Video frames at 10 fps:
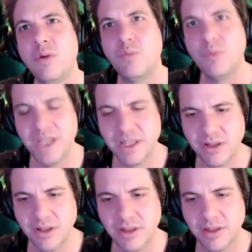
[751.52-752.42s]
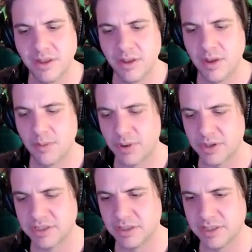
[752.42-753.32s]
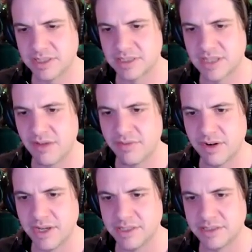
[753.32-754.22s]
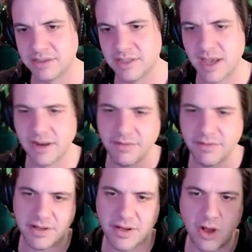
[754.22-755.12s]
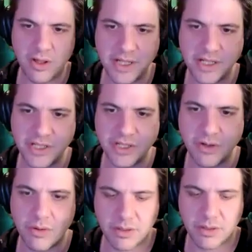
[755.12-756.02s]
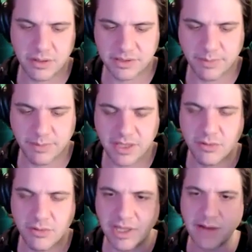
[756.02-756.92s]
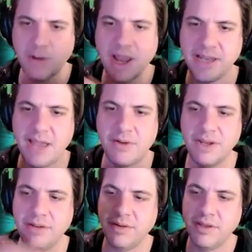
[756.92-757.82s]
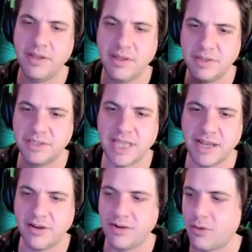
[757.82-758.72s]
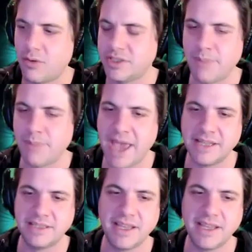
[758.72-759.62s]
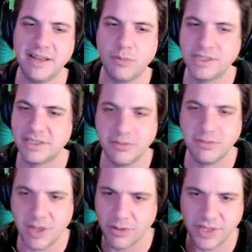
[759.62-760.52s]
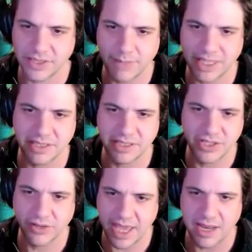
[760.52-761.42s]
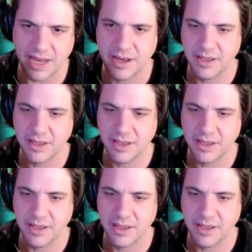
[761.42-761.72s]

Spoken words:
real personal discoveries, not of a knowledge or something you could like write down and set on a horseback. It's like, here, once you know this message, you'll get it.